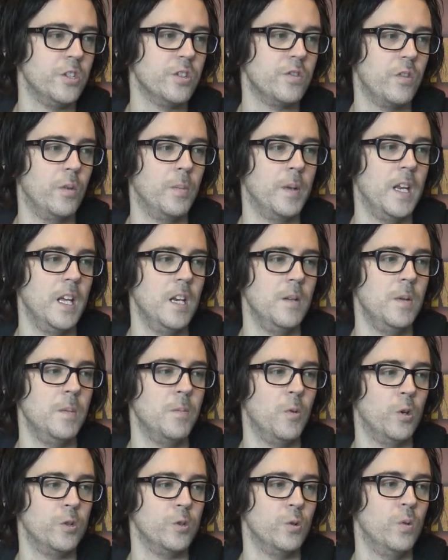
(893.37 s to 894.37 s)
from an enemy
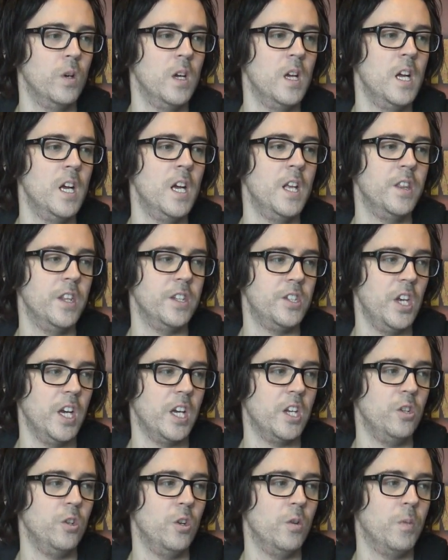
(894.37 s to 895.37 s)
model. The
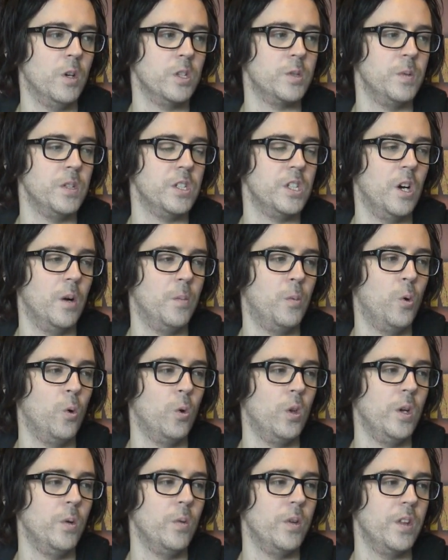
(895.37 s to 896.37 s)
second unit must be set up
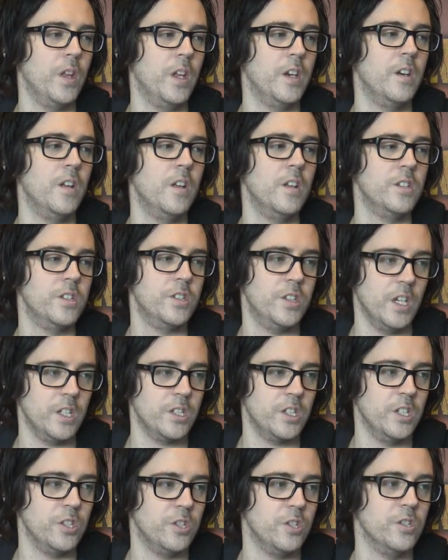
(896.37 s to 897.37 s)
wholly within
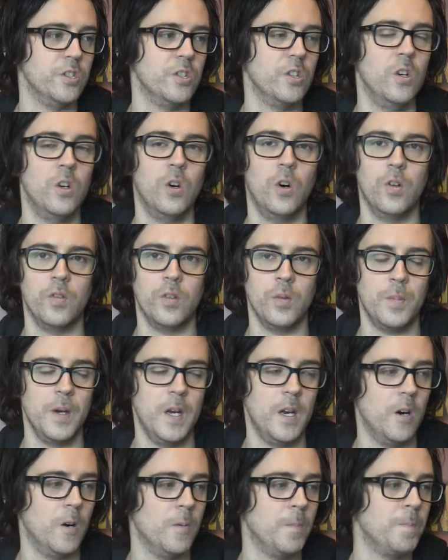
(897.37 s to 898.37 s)
6 inches of the
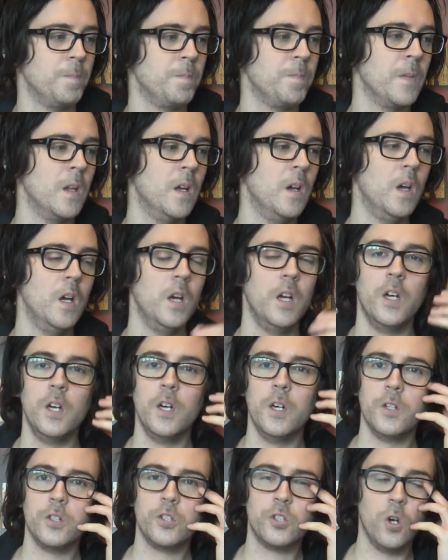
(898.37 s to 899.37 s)
bearer.
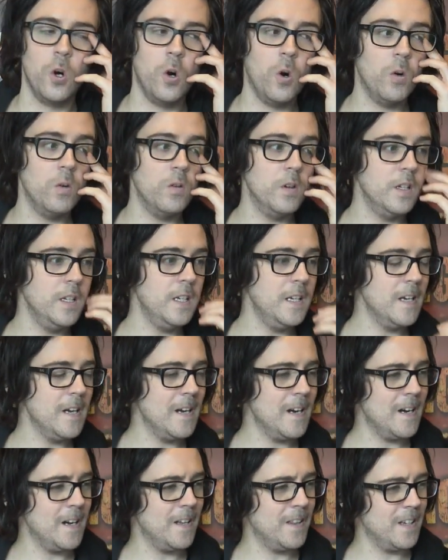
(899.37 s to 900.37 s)
So
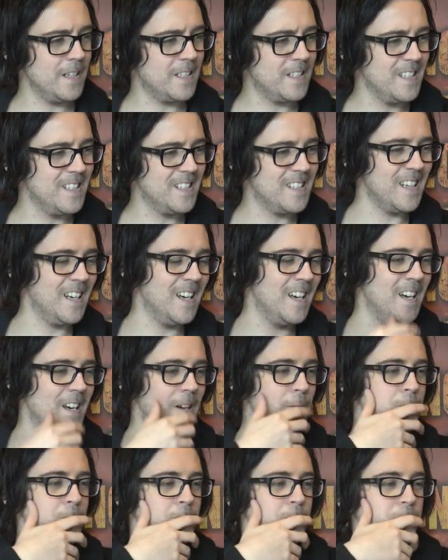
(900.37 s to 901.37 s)
yeah, this is
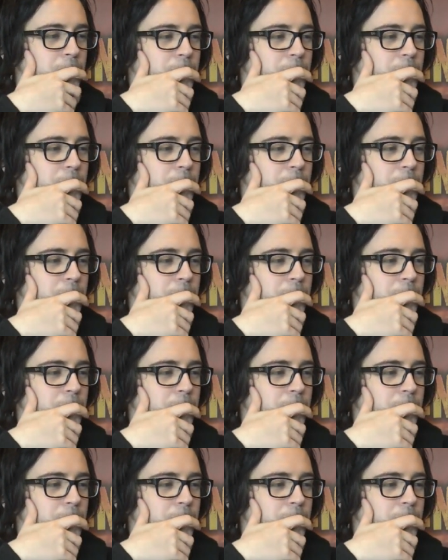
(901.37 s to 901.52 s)
a